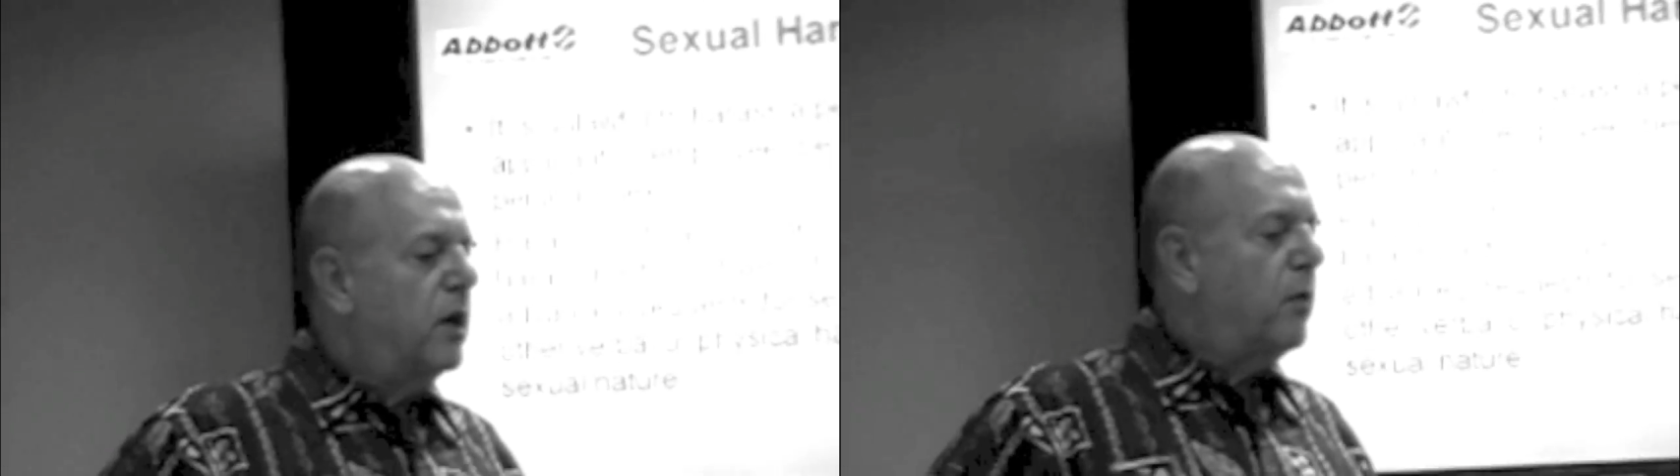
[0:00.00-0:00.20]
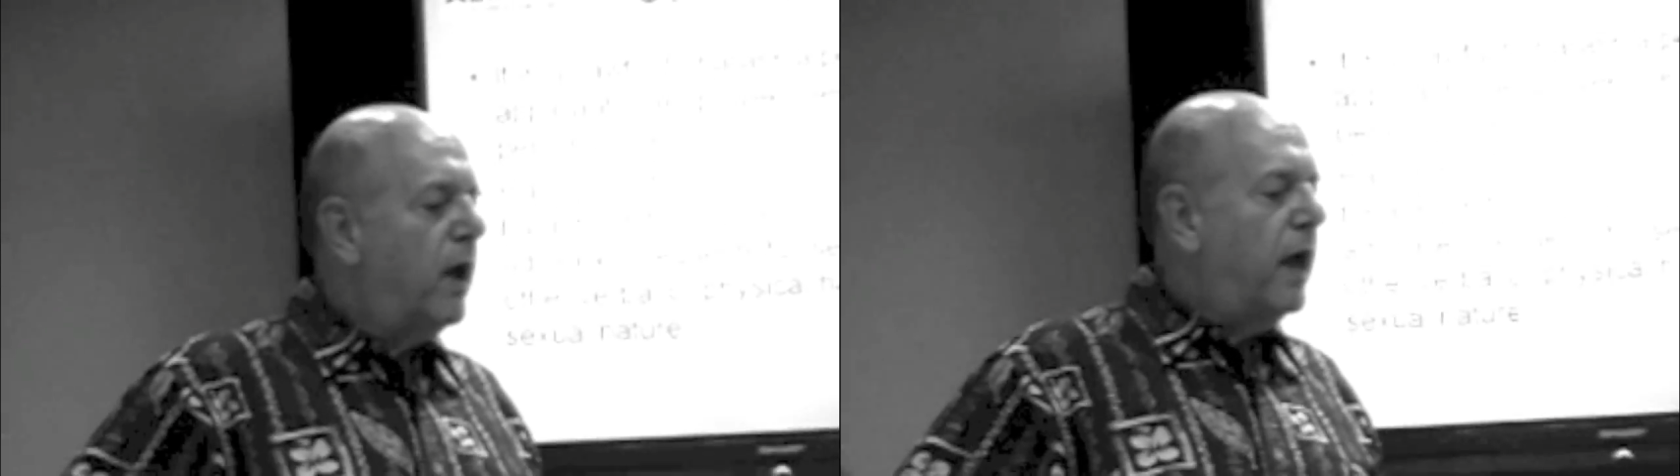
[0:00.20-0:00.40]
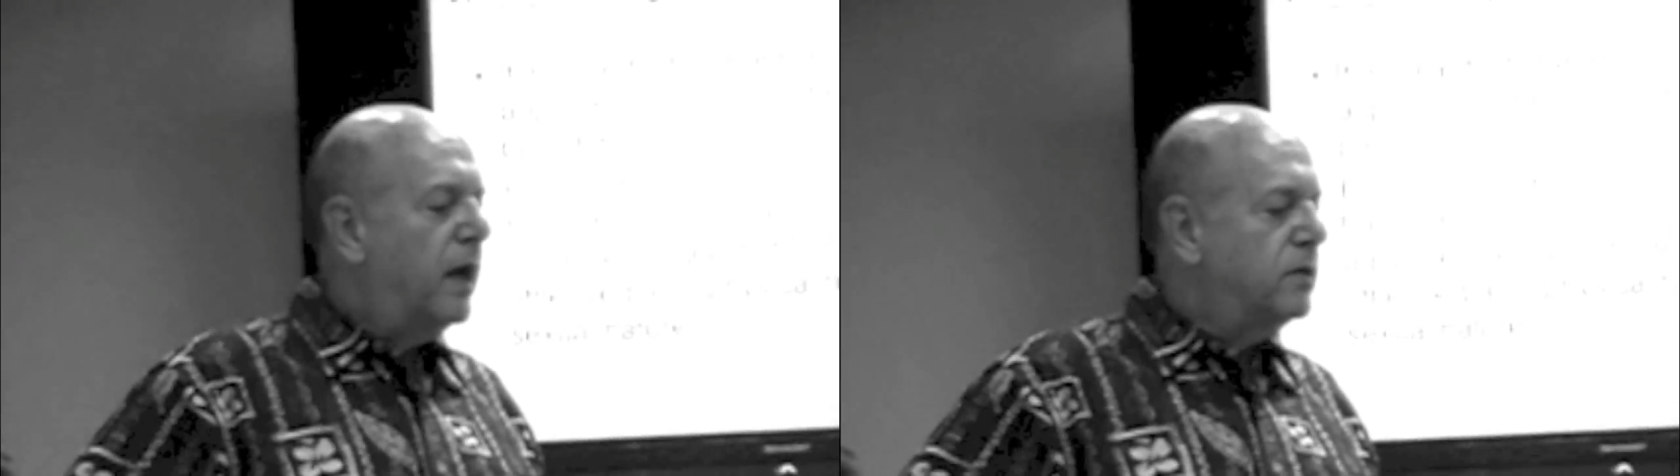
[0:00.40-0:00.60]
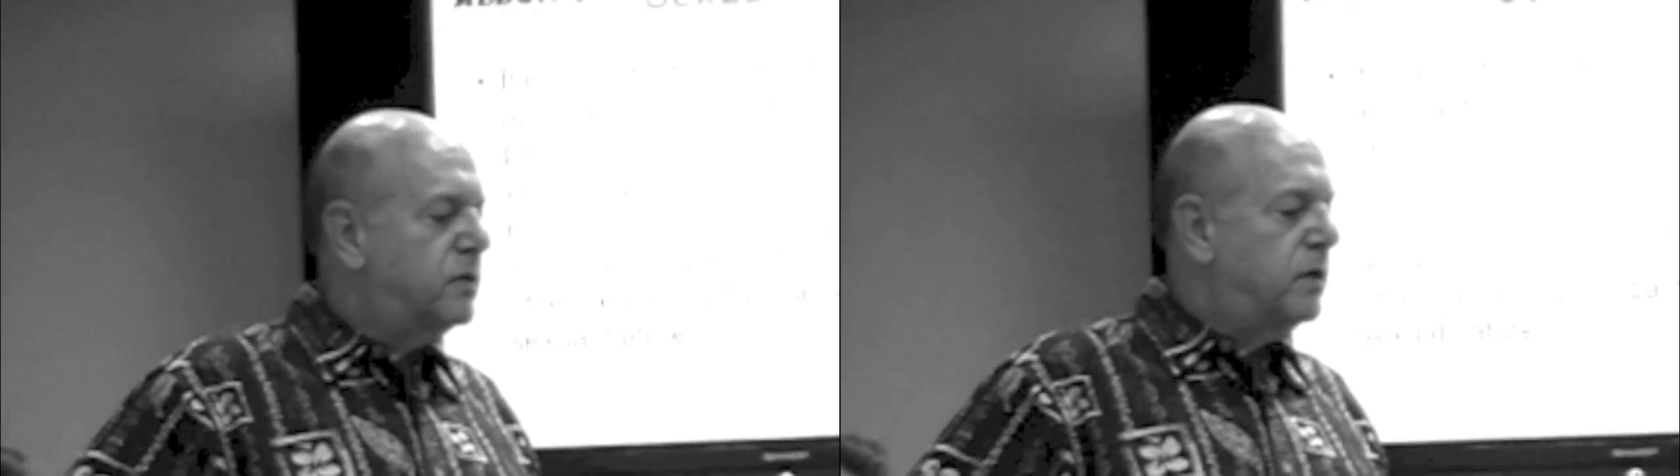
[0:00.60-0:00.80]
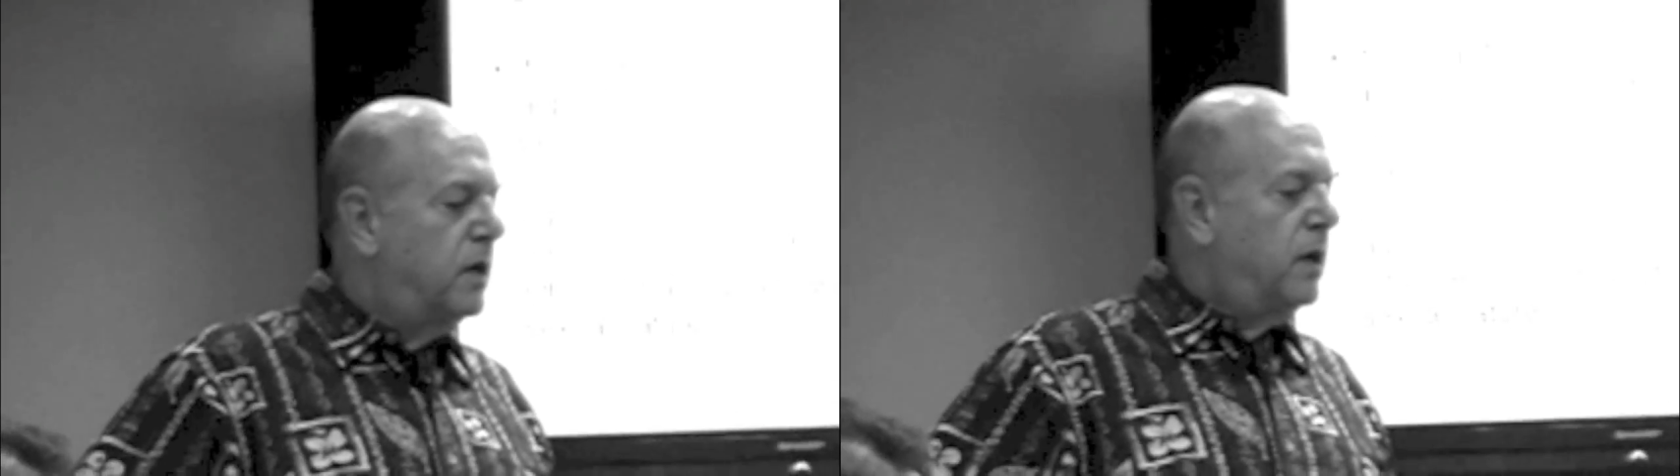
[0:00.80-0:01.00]

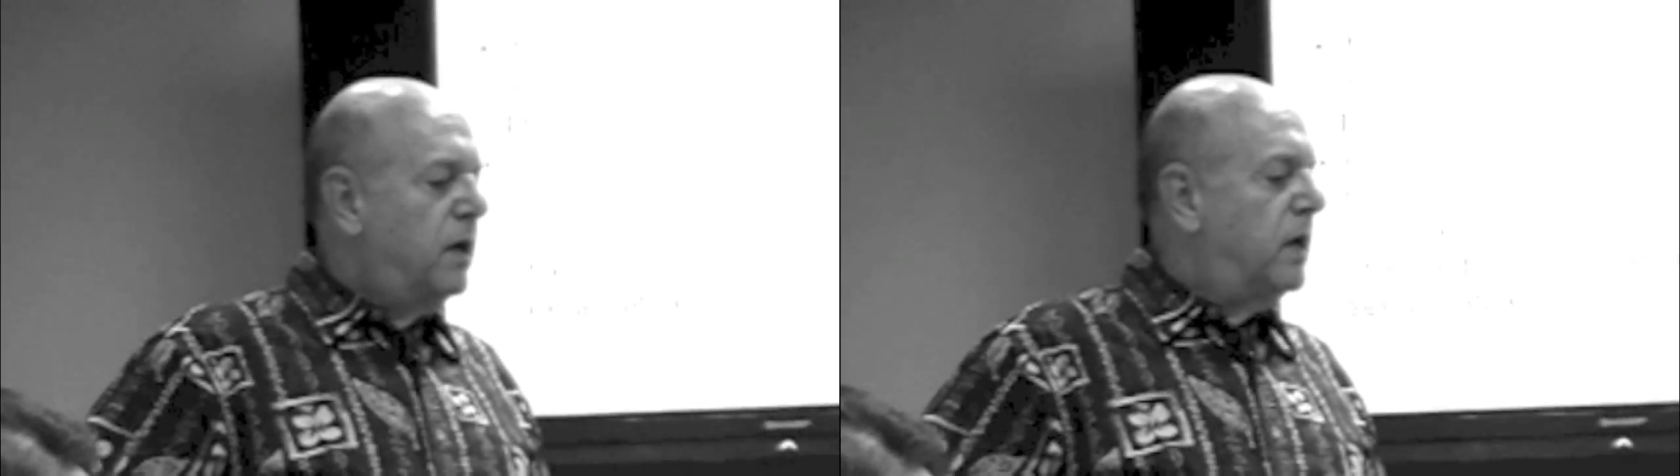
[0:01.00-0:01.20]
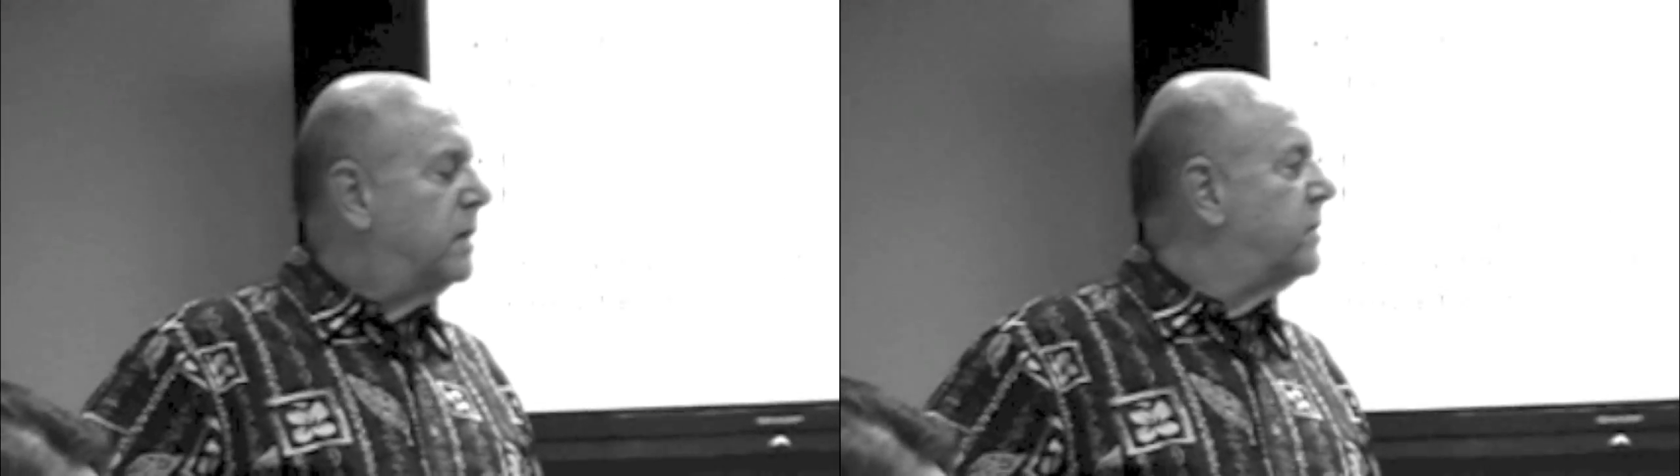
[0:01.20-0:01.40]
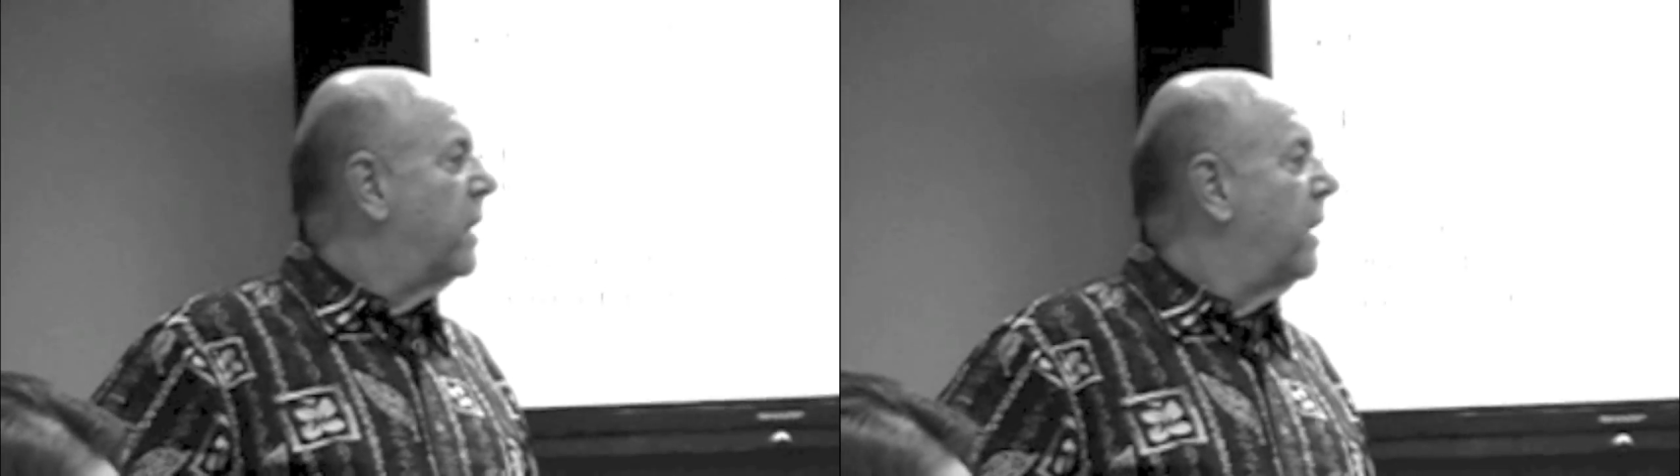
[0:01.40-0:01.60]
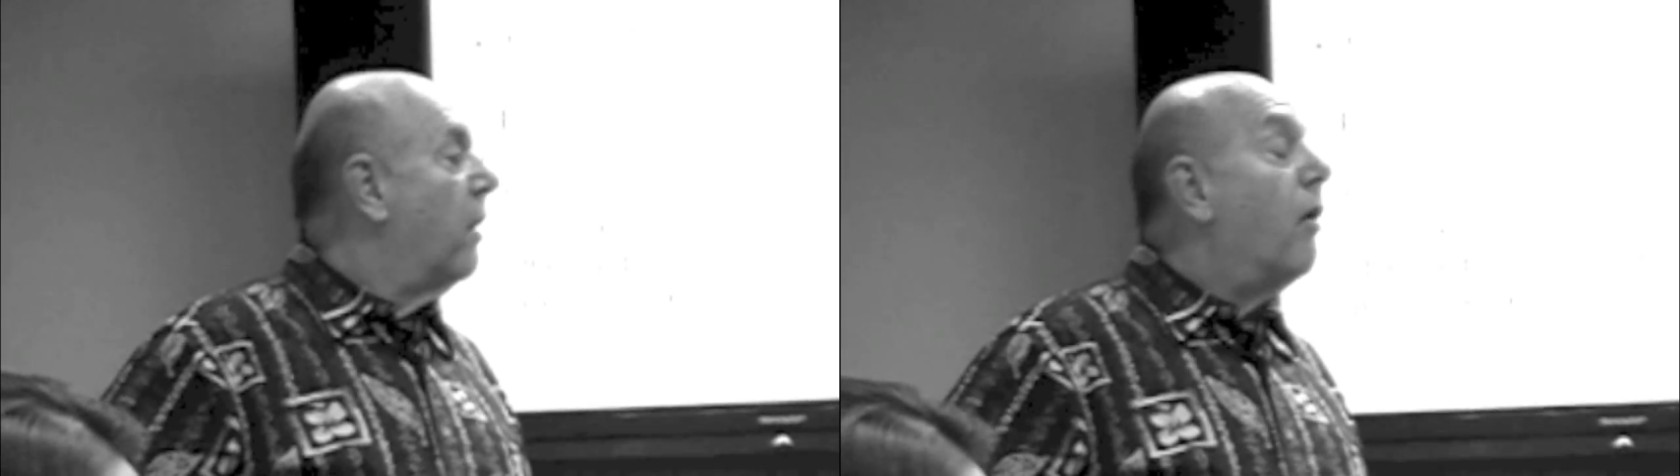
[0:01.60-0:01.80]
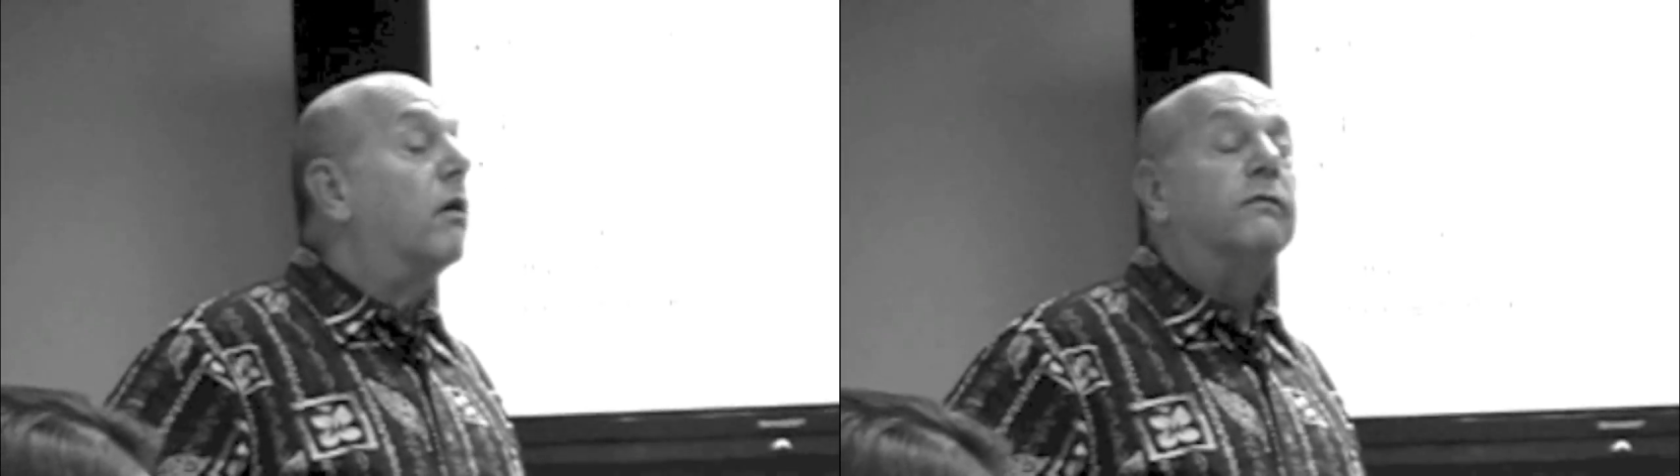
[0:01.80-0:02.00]
harassed, it's
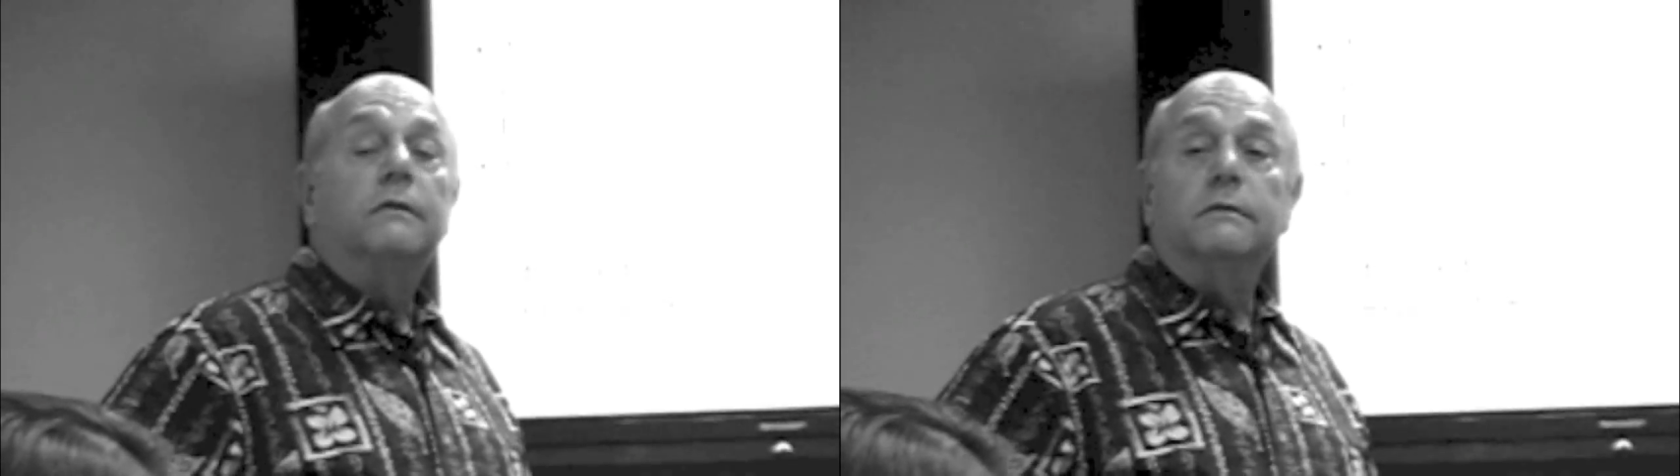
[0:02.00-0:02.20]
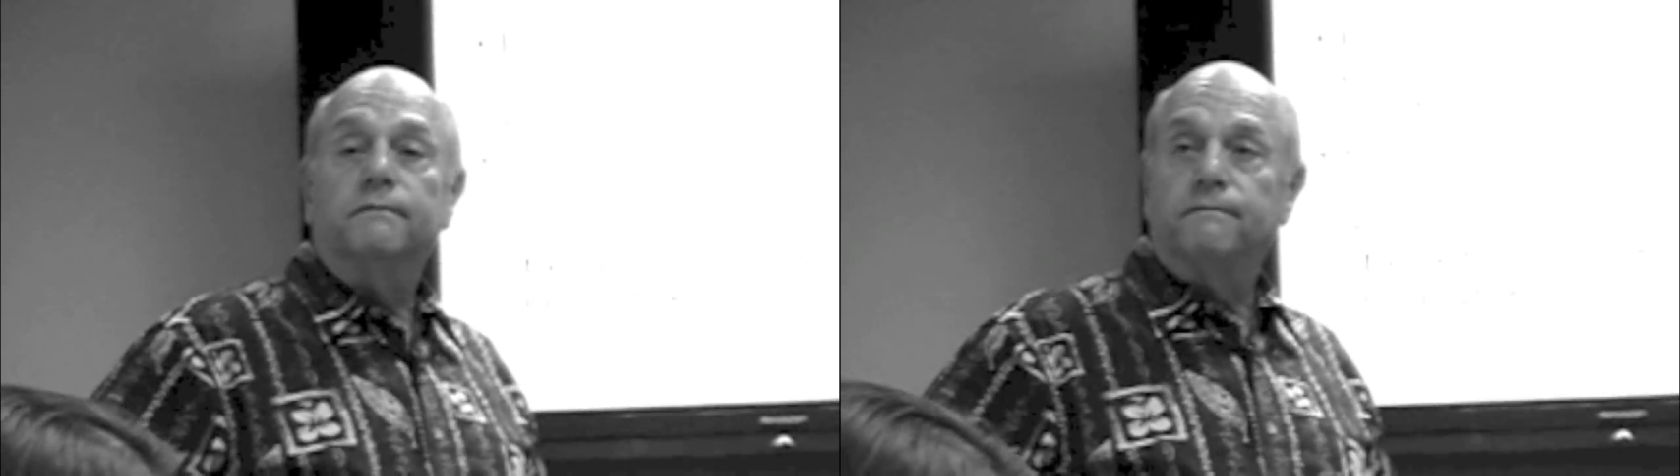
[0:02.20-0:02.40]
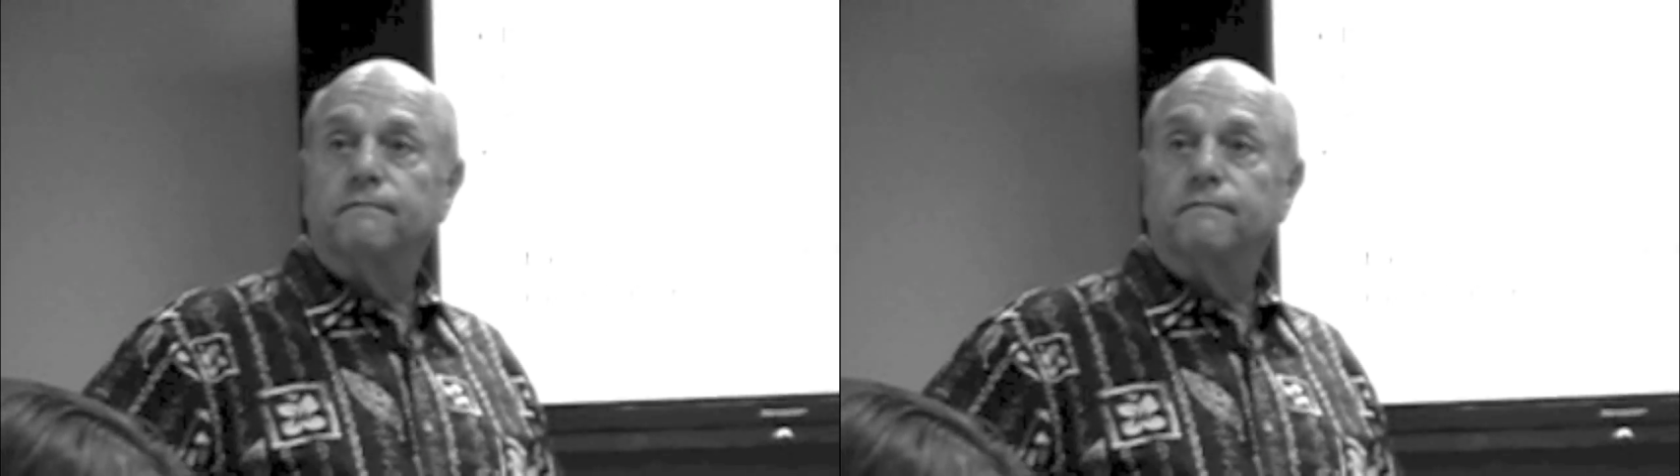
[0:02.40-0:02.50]
unlawful.